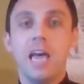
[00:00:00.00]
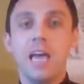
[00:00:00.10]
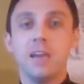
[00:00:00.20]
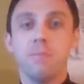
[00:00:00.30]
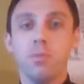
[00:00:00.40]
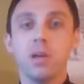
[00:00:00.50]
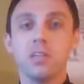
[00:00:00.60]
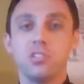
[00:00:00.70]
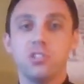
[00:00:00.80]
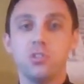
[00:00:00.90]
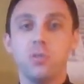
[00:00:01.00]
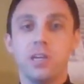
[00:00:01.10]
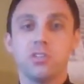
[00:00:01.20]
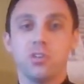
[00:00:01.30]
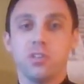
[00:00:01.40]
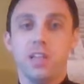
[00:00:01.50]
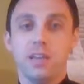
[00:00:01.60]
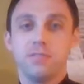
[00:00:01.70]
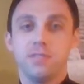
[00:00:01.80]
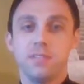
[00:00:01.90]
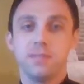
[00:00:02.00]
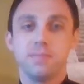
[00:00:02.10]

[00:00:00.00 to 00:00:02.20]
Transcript: and bring us to eternal life.